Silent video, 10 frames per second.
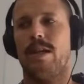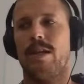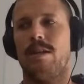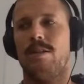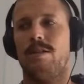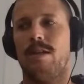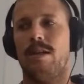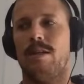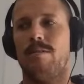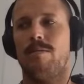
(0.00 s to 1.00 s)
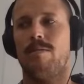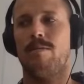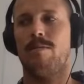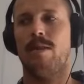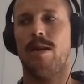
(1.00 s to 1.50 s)

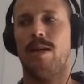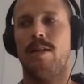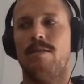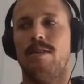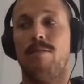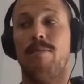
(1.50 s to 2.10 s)
And some